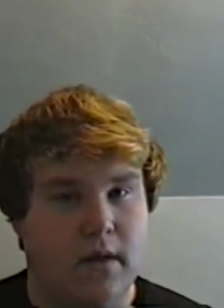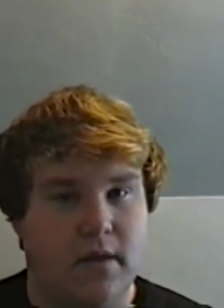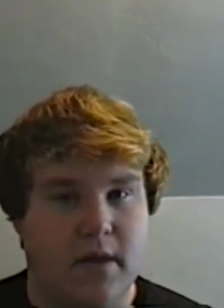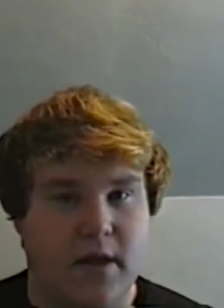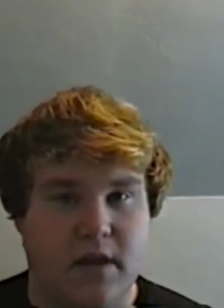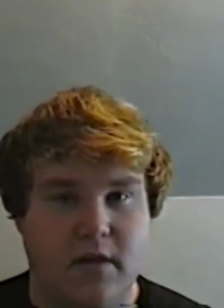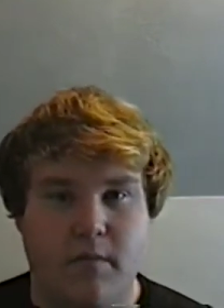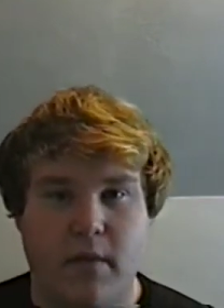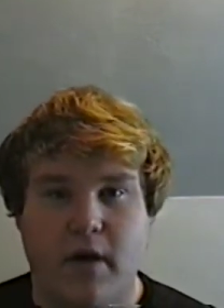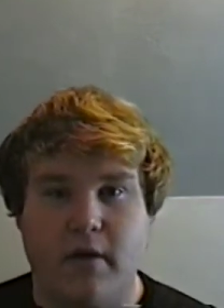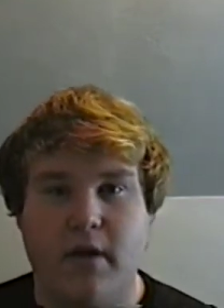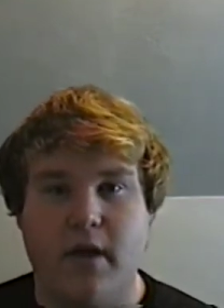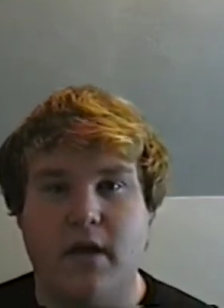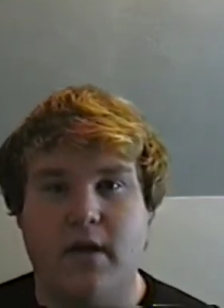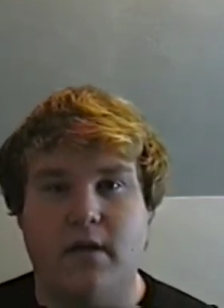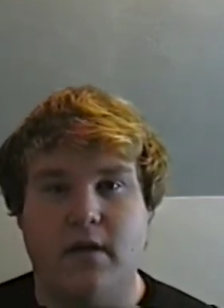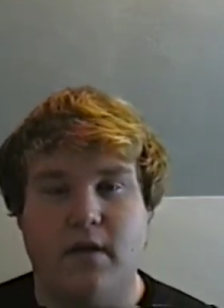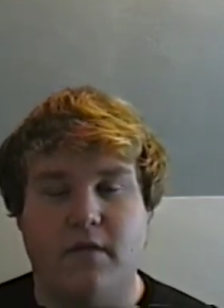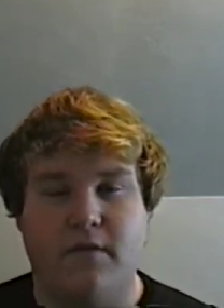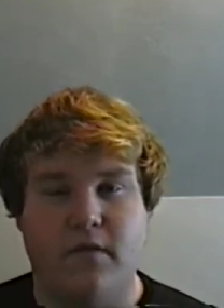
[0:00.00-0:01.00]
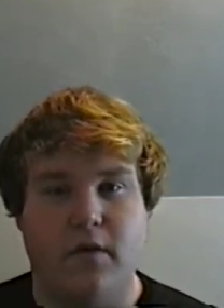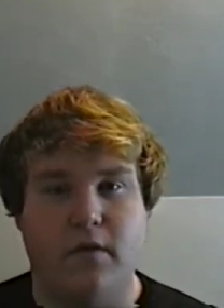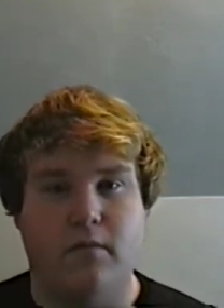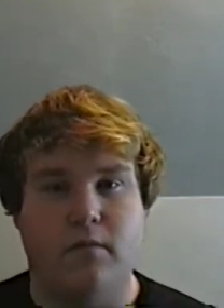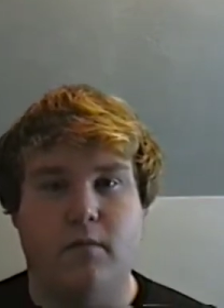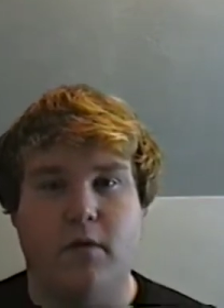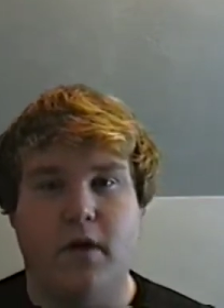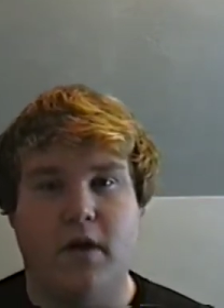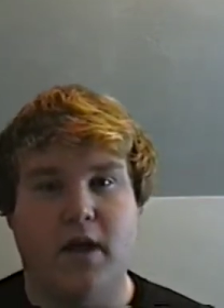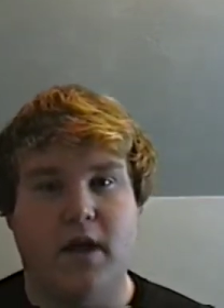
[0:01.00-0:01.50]
that's about it. If you
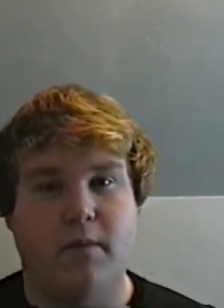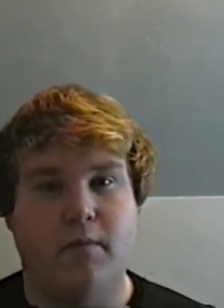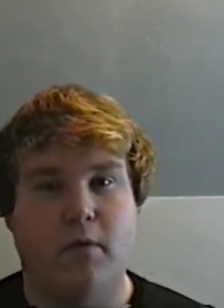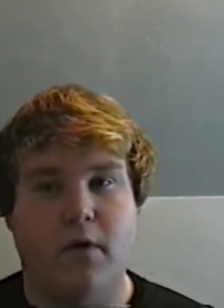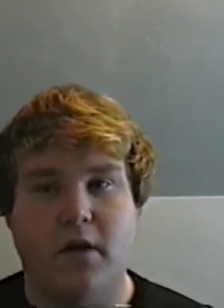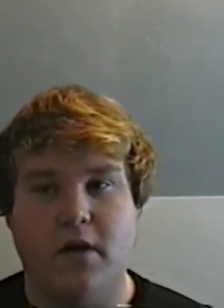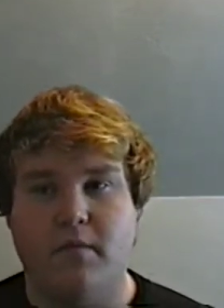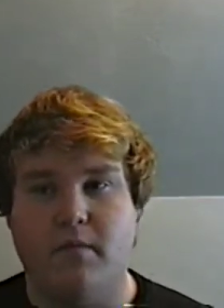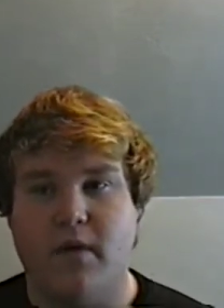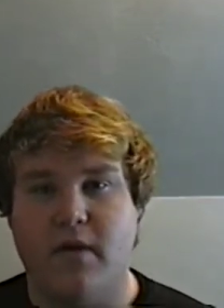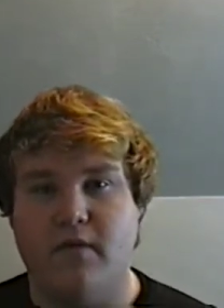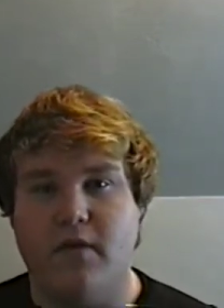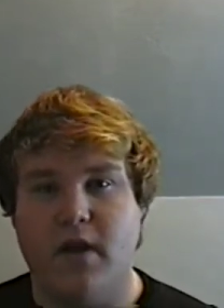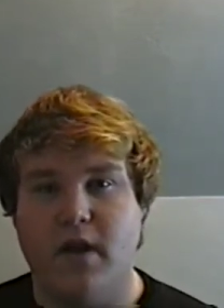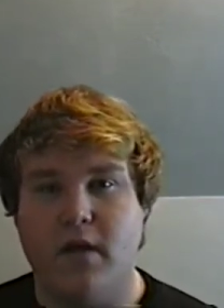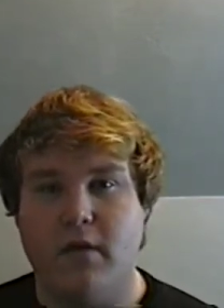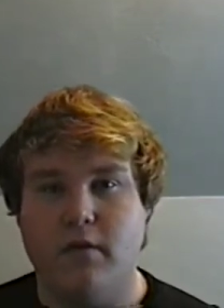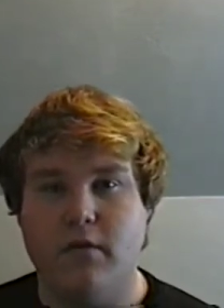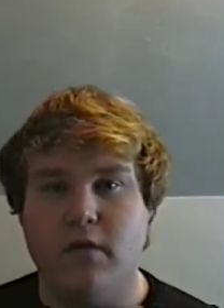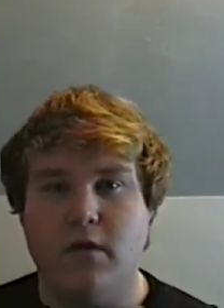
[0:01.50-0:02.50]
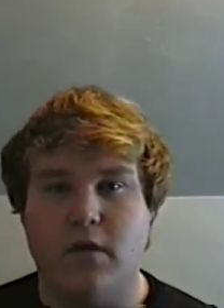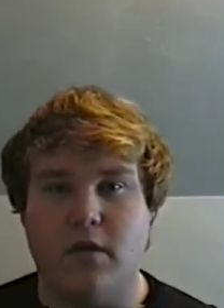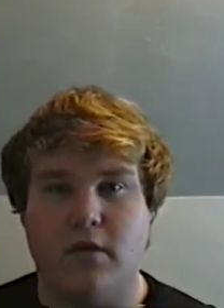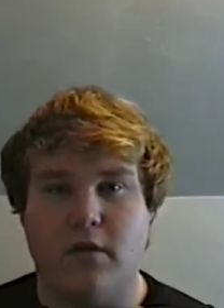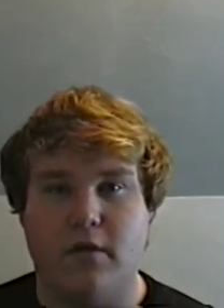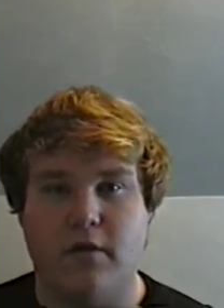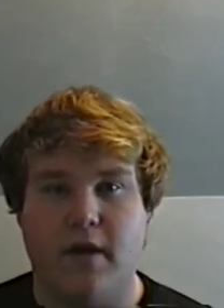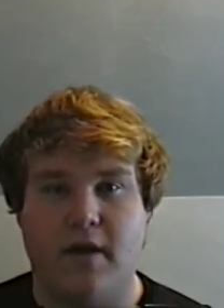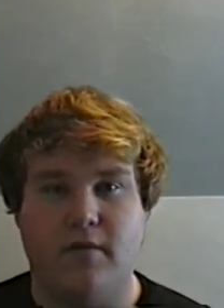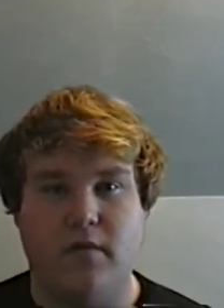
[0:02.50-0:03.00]
want to keep watching my videos and
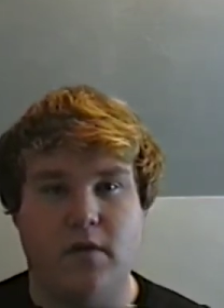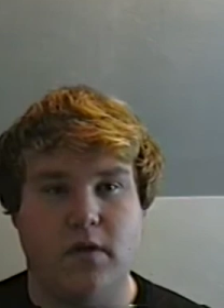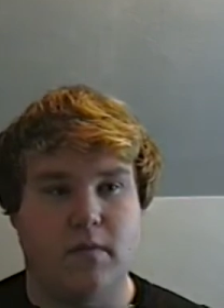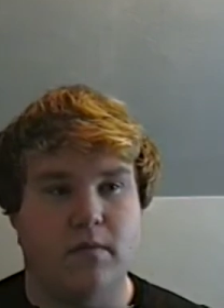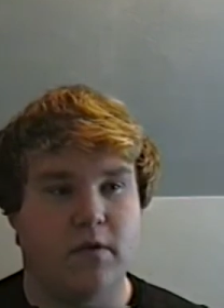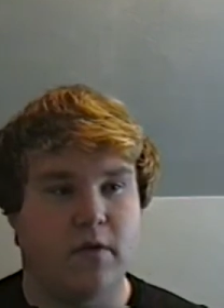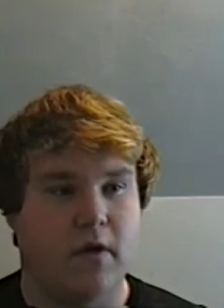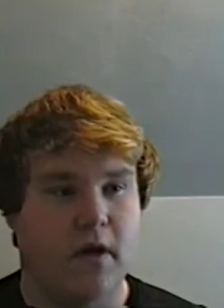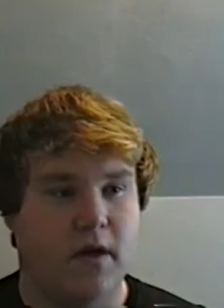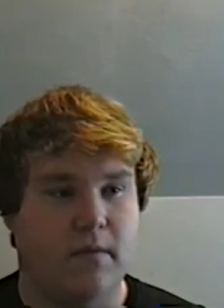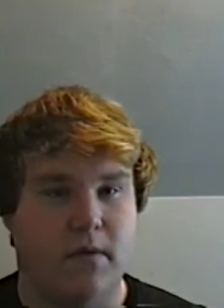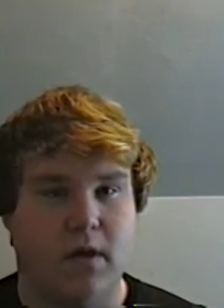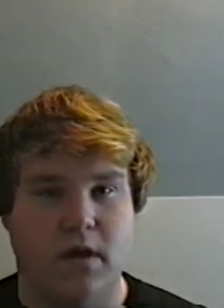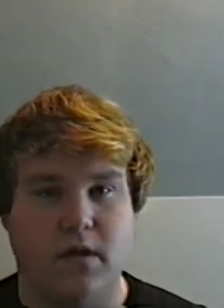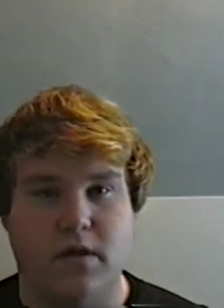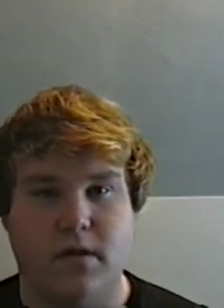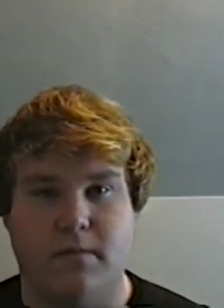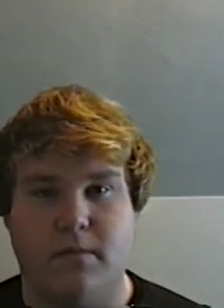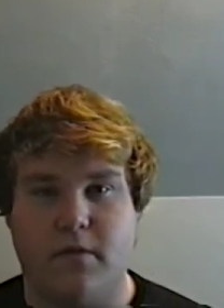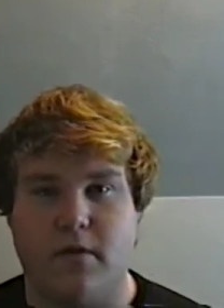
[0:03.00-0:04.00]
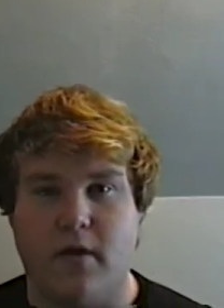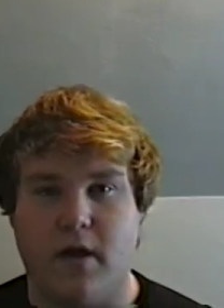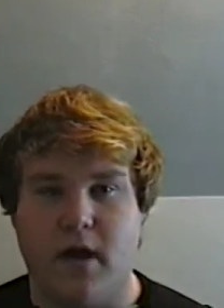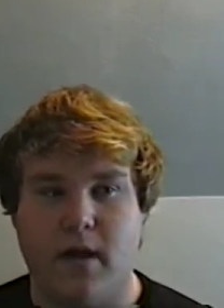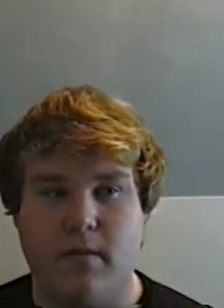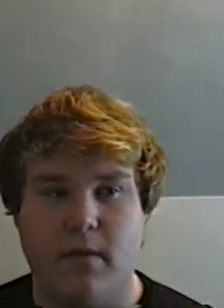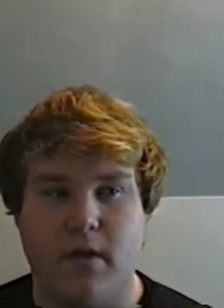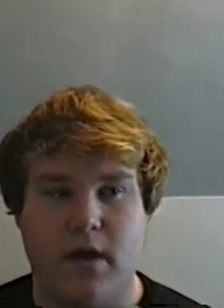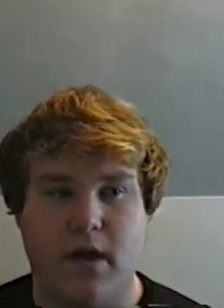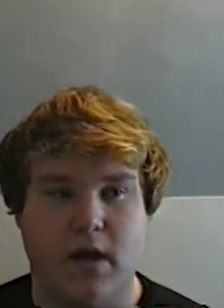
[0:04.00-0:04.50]
you haven't subscribed yet,
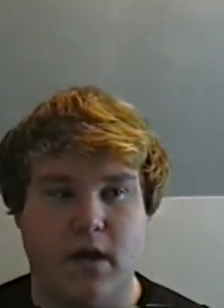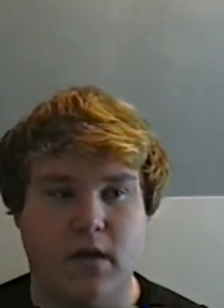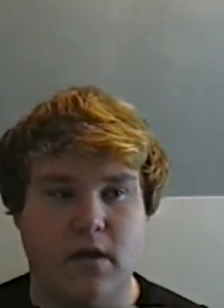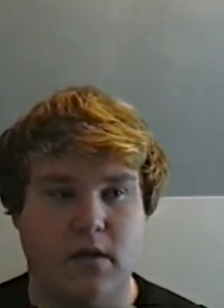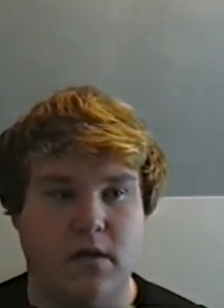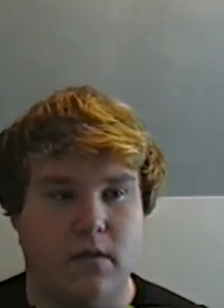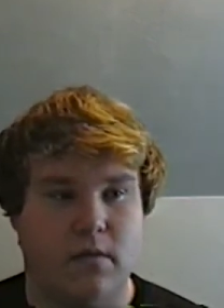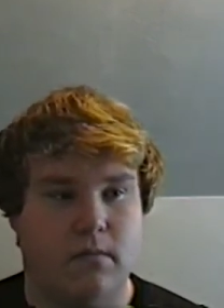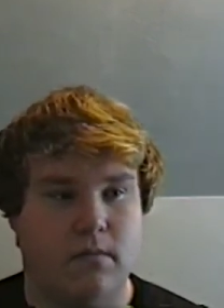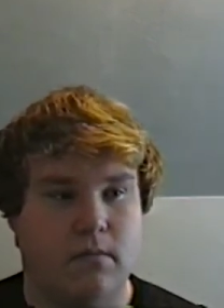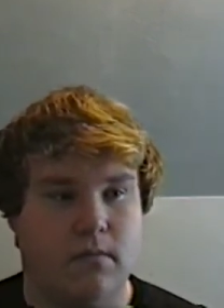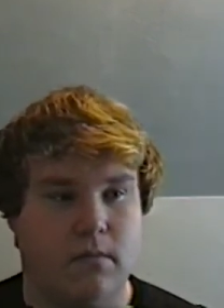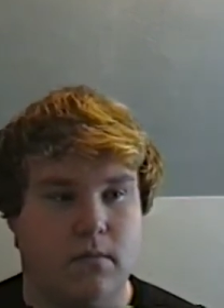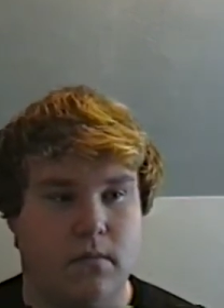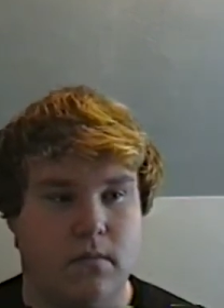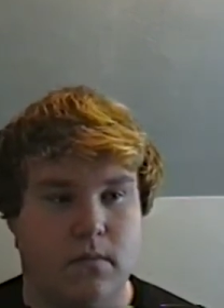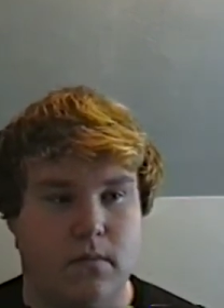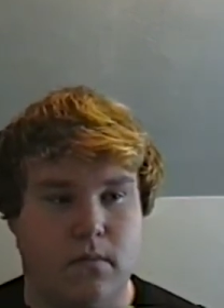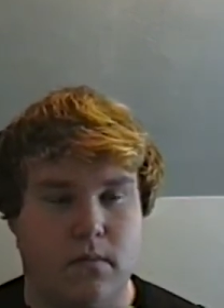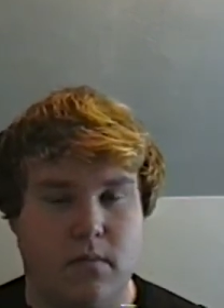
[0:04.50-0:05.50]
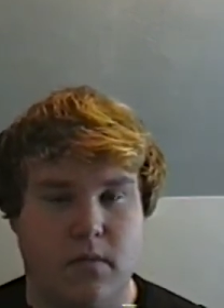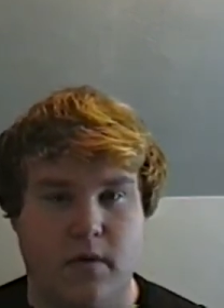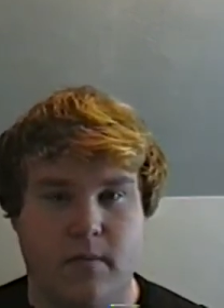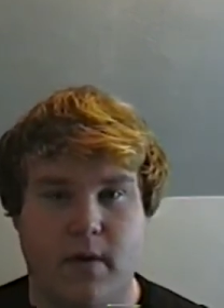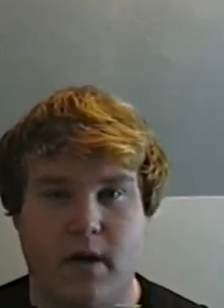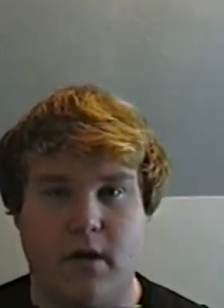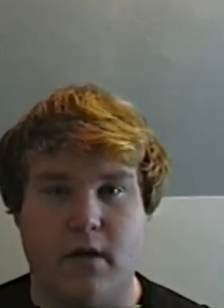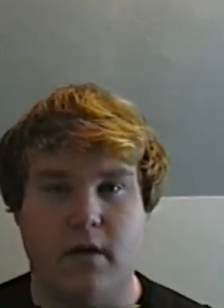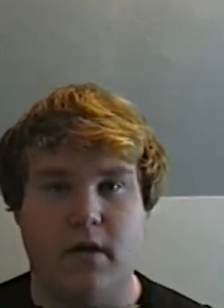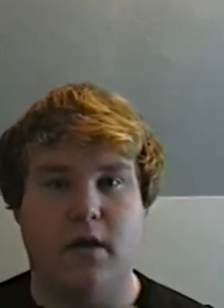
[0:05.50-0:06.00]
subscribe, I guess, and it's
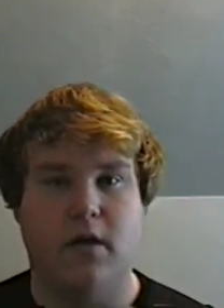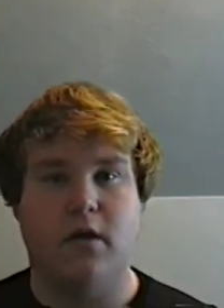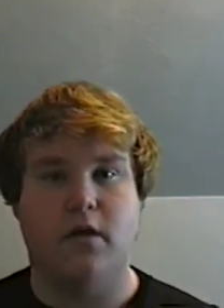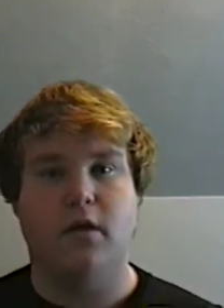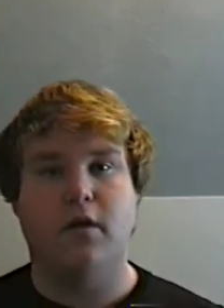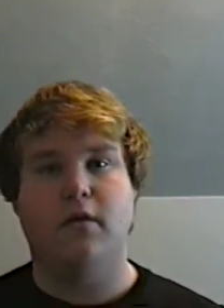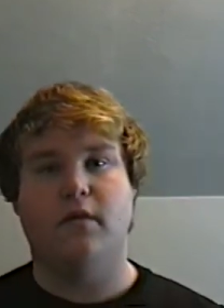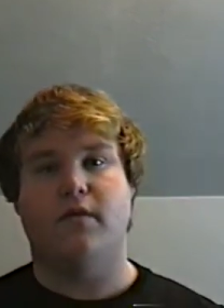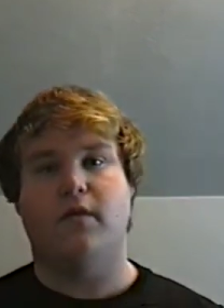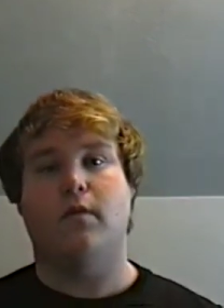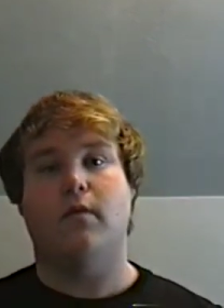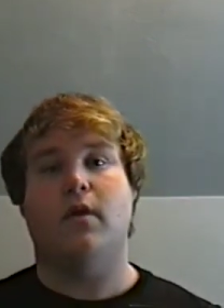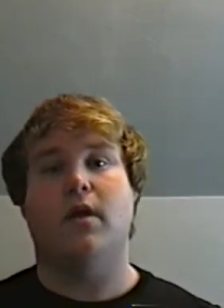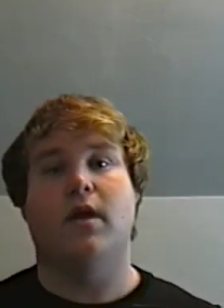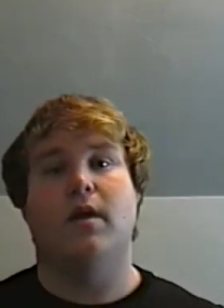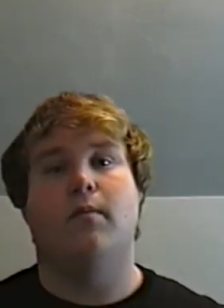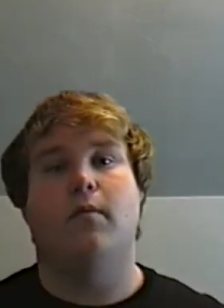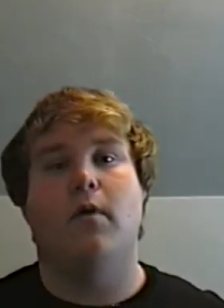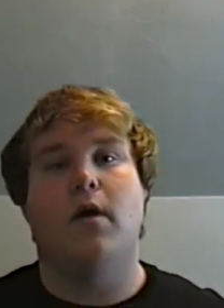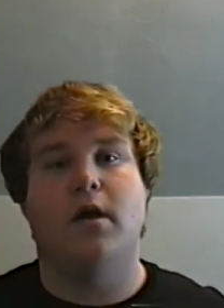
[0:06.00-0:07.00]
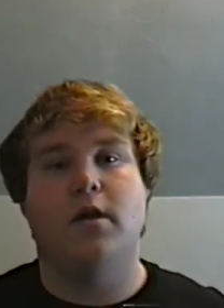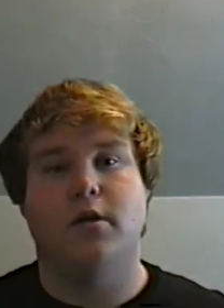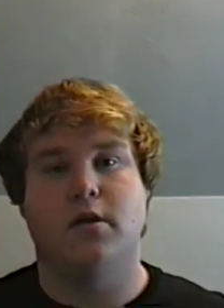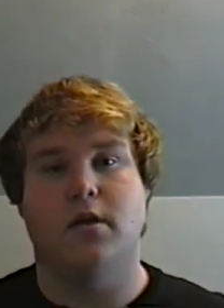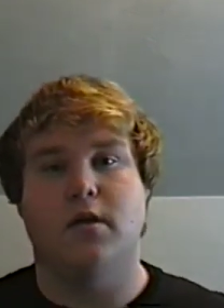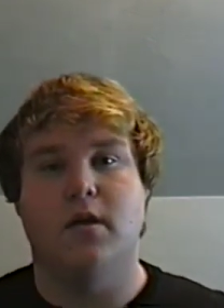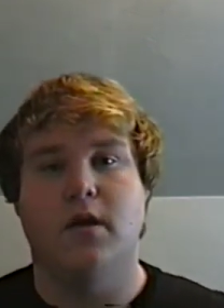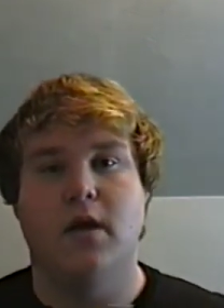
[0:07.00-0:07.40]
about all you can do if you want to keep watching.